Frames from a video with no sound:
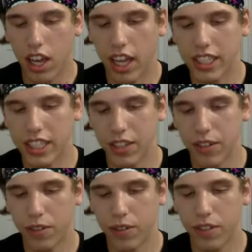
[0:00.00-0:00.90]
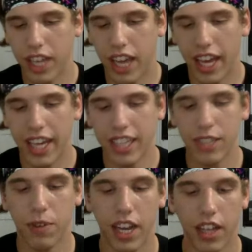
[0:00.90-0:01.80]
And so, yeah, I
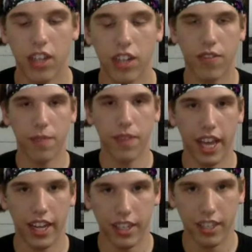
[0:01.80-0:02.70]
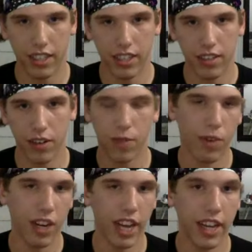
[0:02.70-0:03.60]
guess what I learned from that, or
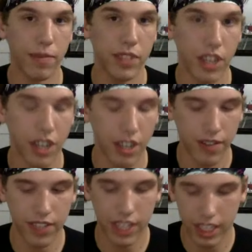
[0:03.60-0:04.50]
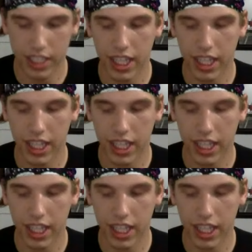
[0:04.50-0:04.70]
what I observed, is